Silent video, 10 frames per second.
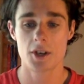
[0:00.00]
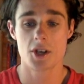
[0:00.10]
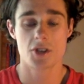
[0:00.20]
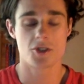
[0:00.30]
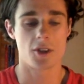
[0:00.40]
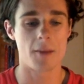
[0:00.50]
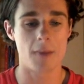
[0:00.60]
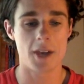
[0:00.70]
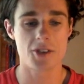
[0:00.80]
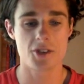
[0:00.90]
So that
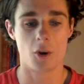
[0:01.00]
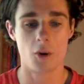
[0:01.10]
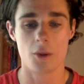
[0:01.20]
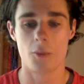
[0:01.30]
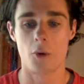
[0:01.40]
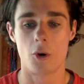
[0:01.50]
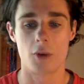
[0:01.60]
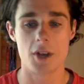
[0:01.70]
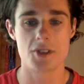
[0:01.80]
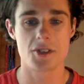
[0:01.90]
makes it all the more
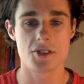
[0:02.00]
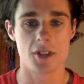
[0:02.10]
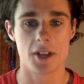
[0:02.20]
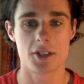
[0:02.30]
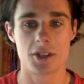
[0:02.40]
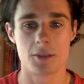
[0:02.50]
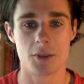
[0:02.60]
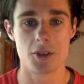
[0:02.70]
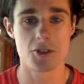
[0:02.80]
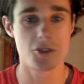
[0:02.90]
reason to select
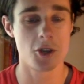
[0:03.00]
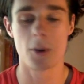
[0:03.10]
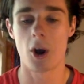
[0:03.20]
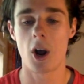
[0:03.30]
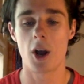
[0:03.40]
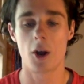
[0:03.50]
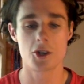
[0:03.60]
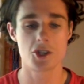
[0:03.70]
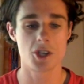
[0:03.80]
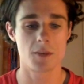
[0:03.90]
him. Super high
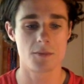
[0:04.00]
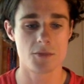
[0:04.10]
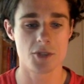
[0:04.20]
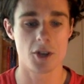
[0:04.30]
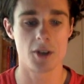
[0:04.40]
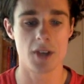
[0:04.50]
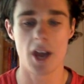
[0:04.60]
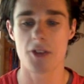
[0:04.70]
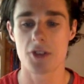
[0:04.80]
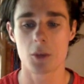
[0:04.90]
ownership. So
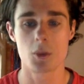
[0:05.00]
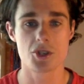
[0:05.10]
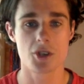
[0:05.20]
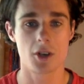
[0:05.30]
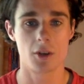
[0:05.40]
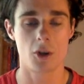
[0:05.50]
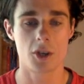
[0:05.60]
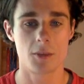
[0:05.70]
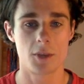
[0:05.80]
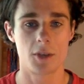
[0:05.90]
yeah, I think we just got to
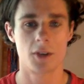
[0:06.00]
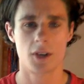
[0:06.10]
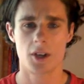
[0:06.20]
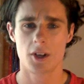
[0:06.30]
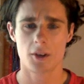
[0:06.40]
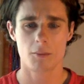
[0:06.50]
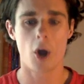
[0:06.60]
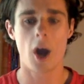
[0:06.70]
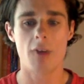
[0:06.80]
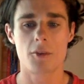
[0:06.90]
lock him in.
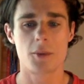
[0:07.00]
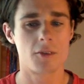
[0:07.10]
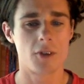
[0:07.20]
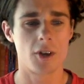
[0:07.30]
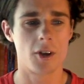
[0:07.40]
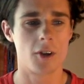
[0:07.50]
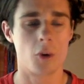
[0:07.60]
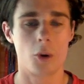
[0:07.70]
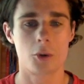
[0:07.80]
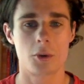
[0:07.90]
Might have a bit of an
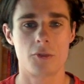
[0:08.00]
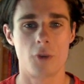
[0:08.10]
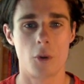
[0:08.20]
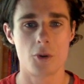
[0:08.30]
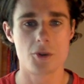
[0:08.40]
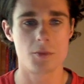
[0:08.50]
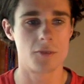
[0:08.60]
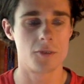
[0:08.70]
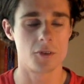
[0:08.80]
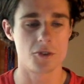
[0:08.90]
ordinary forward to
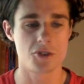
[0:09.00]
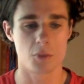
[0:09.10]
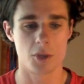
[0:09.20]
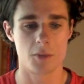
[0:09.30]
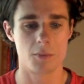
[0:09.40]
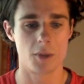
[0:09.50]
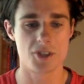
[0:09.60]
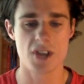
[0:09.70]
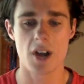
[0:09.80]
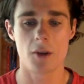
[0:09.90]
midfield split, but the
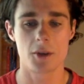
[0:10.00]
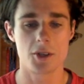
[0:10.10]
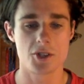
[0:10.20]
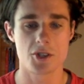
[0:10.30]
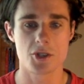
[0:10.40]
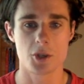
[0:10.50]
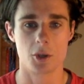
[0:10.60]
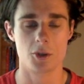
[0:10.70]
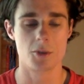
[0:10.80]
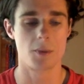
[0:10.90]
talent is just too
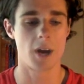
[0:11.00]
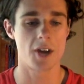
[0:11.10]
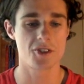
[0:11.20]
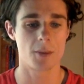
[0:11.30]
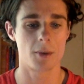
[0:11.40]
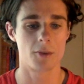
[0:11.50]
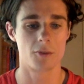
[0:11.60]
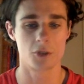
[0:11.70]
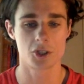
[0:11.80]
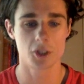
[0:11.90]
good to pass up,
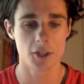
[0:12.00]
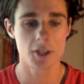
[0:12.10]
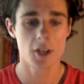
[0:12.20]
unfortunately.